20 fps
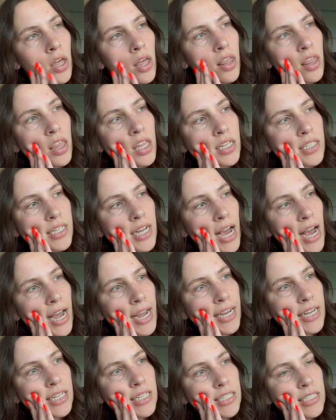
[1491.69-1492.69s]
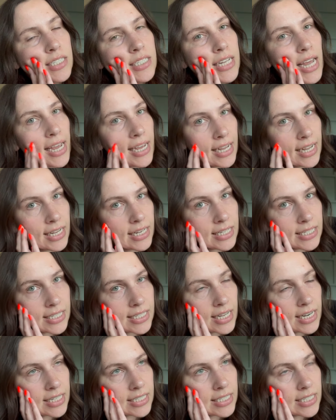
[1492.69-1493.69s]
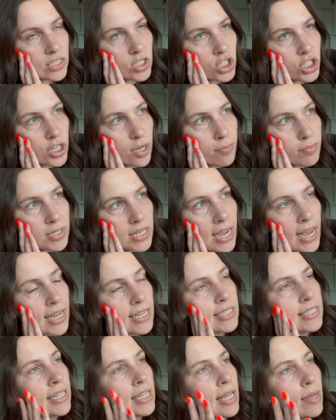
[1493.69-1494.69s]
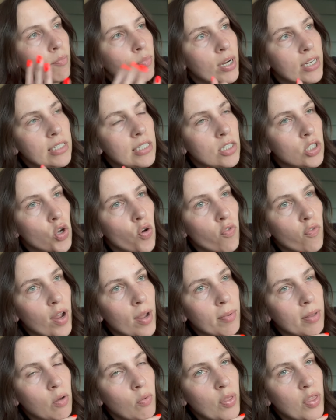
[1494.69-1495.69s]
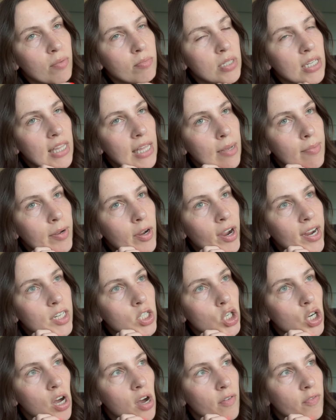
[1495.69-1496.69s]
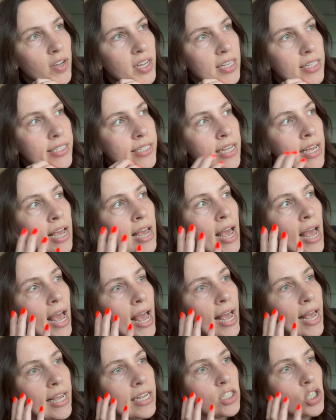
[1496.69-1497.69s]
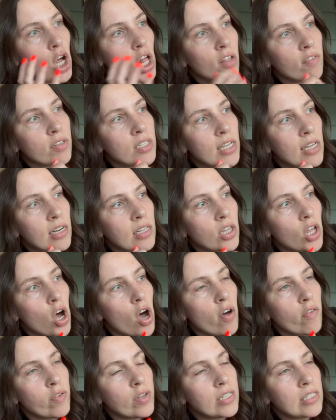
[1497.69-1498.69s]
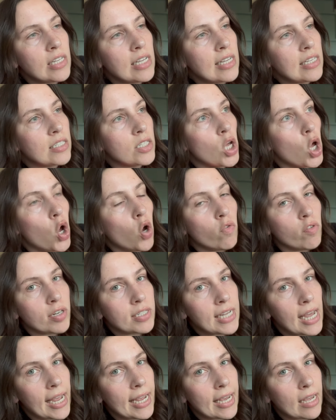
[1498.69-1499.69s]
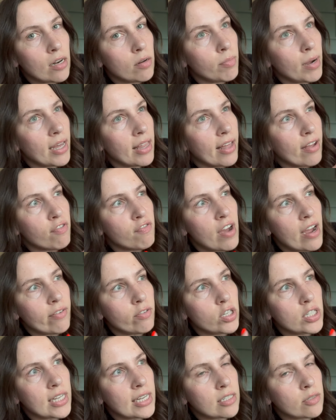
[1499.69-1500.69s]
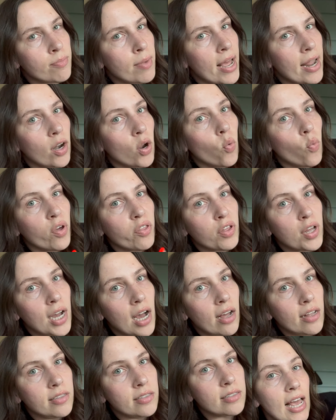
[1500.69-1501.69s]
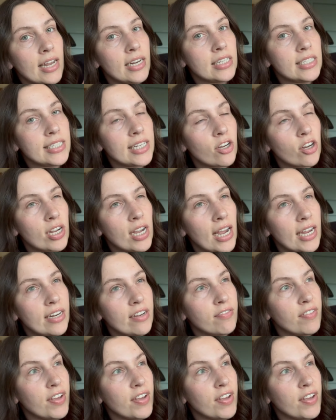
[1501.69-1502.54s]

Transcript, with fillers: This guy is taking a citizenship test. He like brings his whole family with him to the immigration office and all of a sudden the office is overtaken by like five or six men with guns. And Idir kind of